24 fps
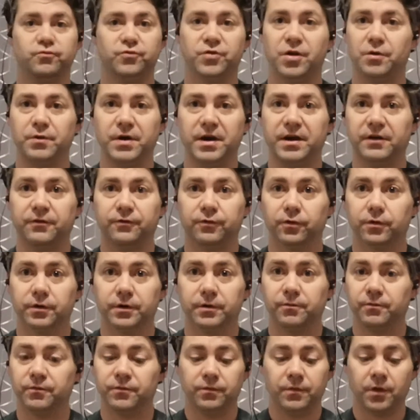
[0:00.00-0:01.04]
They're ready for
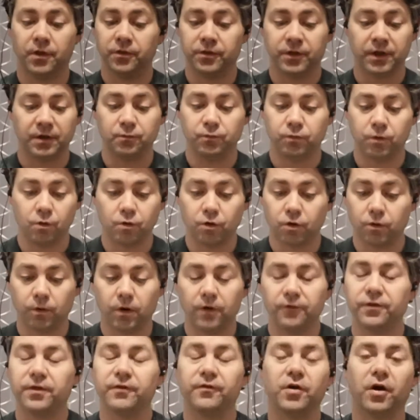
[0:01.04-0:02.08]
it. They won't go
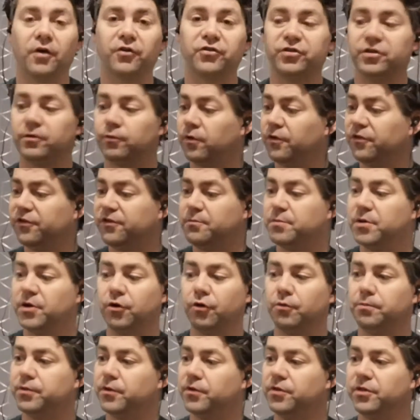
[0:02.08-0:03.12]
off. They've got a show. Once they've been
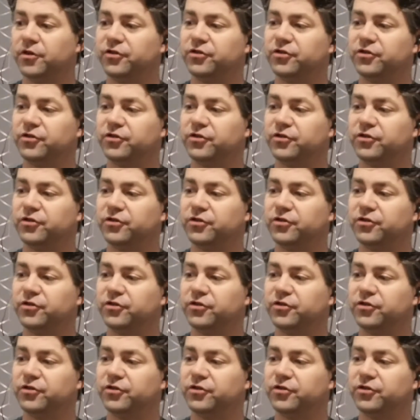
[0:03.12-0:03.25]
opened,